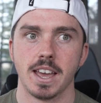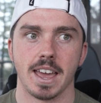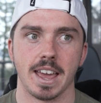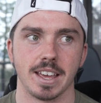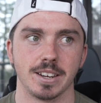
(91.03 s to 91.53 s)

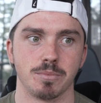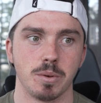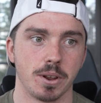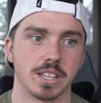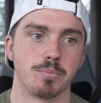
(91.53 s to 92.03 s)
and we
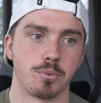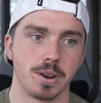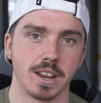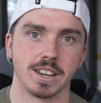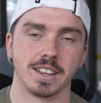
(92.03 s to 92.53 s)
wanted to
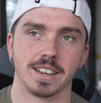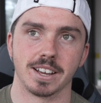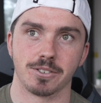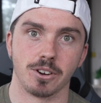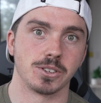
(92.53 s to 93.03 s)
bring
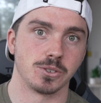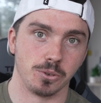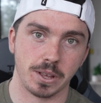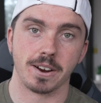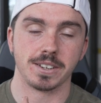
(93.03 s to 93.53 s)
across
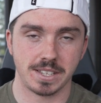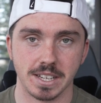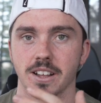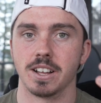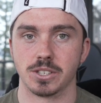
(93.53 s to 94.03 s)
all our
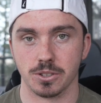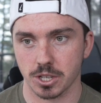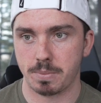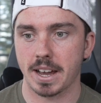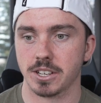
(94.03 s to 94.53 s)
existing clients to
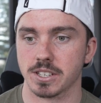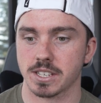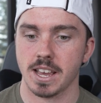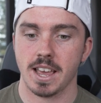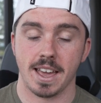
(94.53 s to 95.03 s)
those packages.